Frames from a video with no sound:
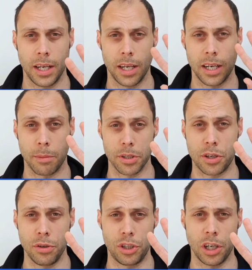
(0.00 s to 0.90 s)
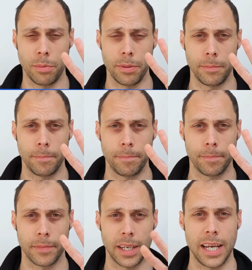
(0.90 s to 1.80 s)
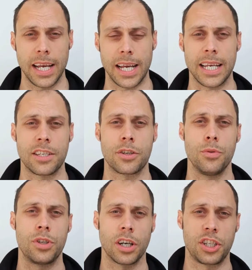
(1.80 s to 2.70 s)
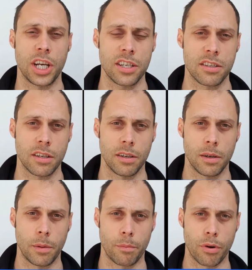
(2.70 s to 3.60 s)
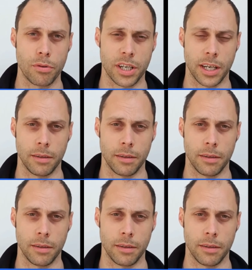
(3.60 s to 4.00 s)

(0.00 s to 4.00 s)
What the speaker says: Number 2 job is to digest protein.